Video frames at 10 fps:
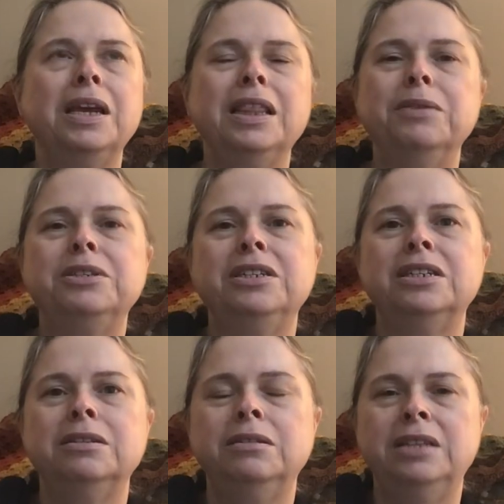That was
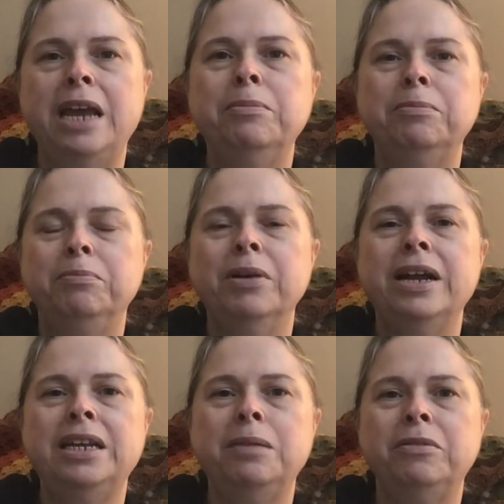the
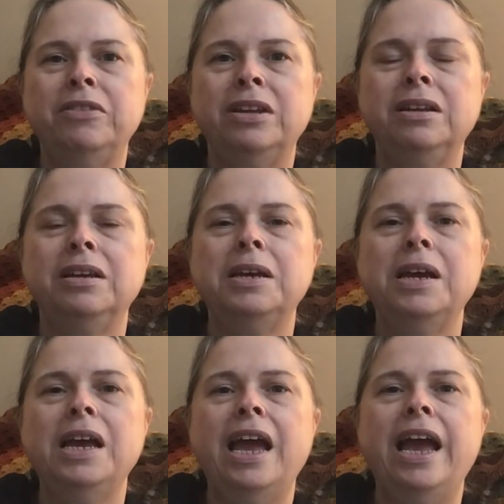brand name of it.
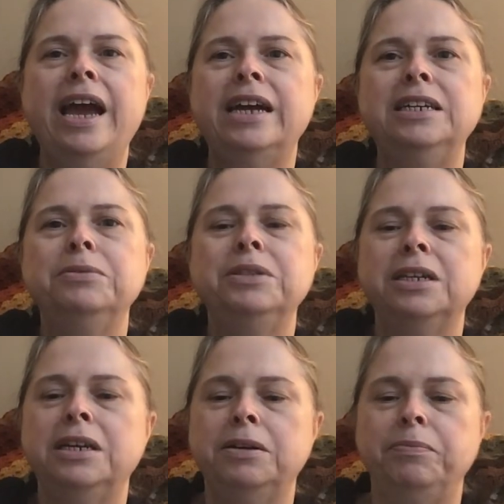And it was
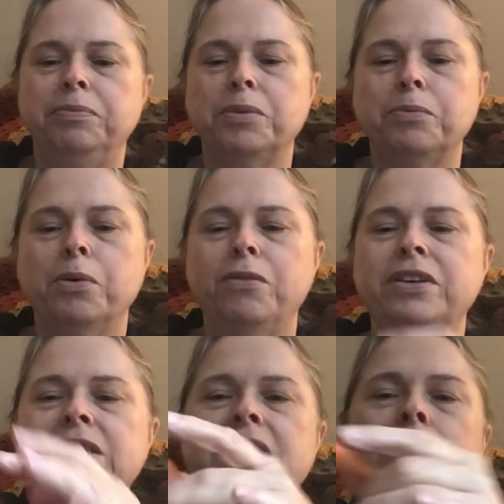a
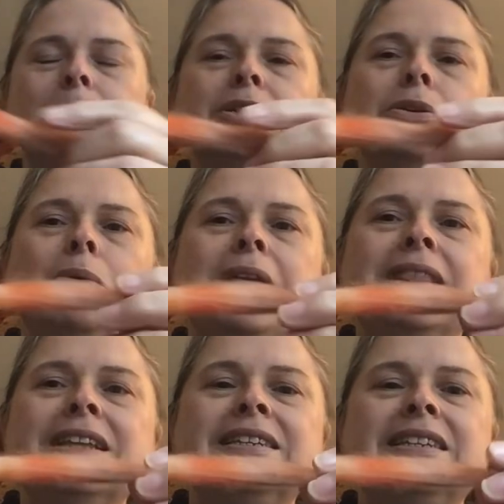roving style. It wasn't quite
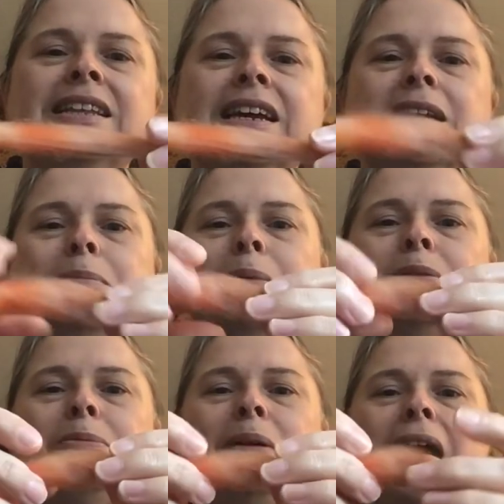this thick. Maybe it
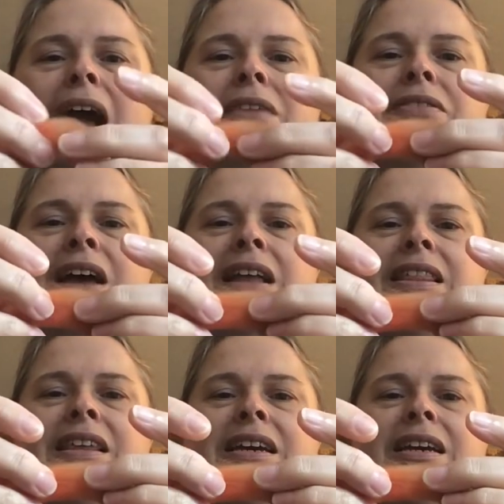was about half that
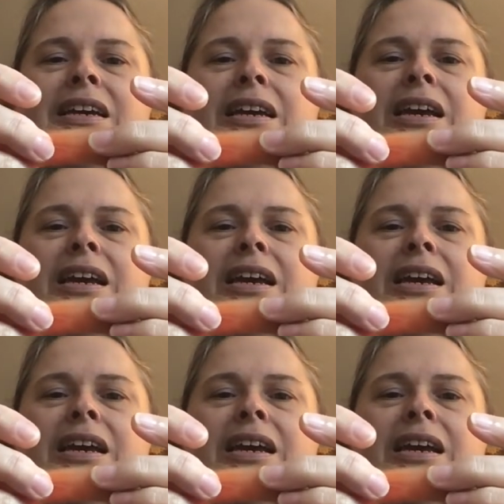thick.